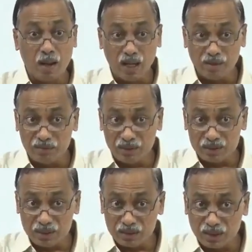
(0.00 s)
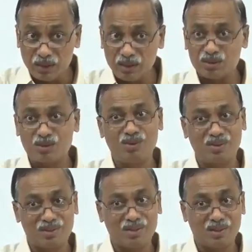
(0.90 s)
If this is
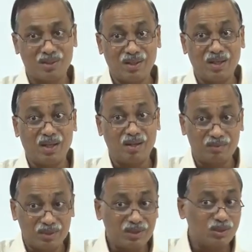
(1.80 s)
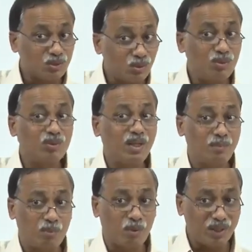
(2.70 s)
understood, if this is told to the
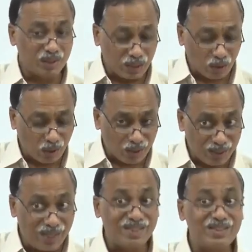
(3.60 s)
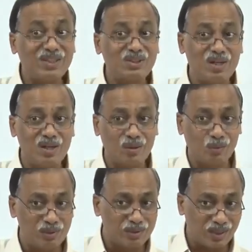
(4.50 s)
employee that organizational
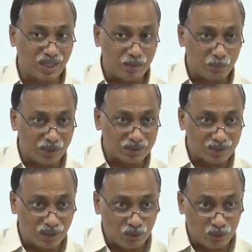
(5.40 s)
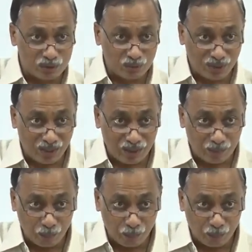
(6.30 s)
goals and personal goals will